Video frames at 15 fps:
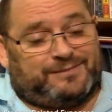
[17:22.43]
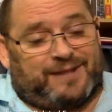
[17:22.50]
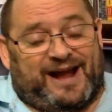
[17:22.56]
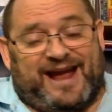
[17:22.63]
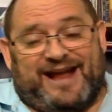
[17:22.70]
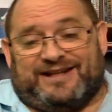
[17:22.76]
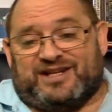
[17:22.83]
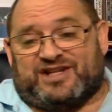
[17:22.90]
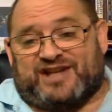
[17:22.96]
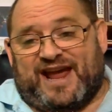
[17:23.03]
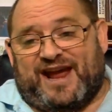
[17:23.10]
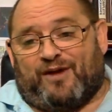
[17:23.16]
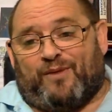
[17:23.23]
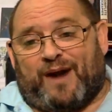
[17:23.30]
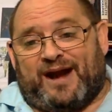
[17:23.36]
I hate to say
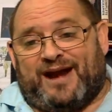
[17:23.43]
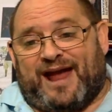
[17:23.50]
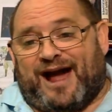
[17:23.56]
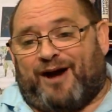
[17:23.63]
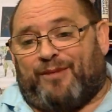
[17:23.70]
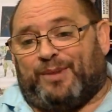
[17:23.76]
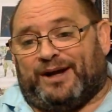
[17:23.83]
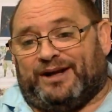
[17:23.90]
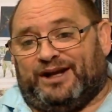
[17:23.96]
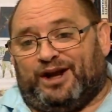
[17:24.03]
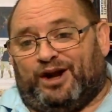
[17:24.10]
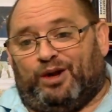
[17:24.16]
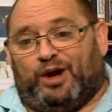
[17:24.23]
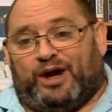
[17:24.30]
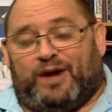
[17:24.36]
it right now, but, you
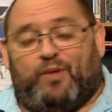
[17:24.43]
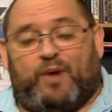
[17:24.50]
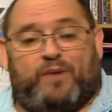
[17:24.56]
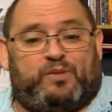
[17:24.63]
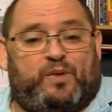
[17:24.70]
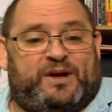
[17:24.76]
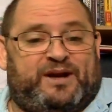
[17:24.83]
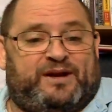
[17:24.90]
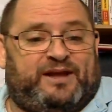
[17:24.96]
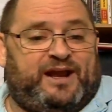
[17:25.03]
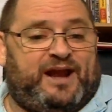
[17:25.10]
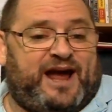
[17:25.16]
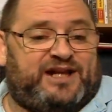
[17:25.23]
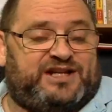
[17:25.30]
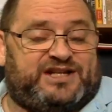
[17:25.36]
know, look at what the
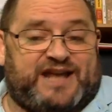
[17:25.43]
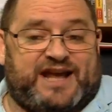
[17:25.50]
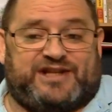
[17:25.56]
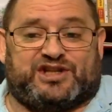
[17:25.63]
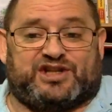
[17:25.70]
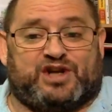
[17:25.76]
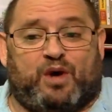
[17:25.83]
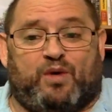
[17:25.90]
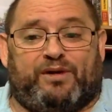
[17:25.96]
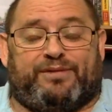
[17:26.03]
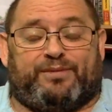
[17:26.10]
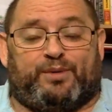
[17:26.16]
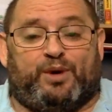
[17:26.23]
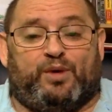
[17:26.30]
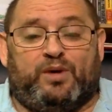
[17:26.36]
United States is going
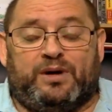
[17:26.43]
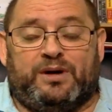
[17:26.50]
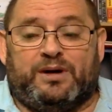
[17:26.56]
through.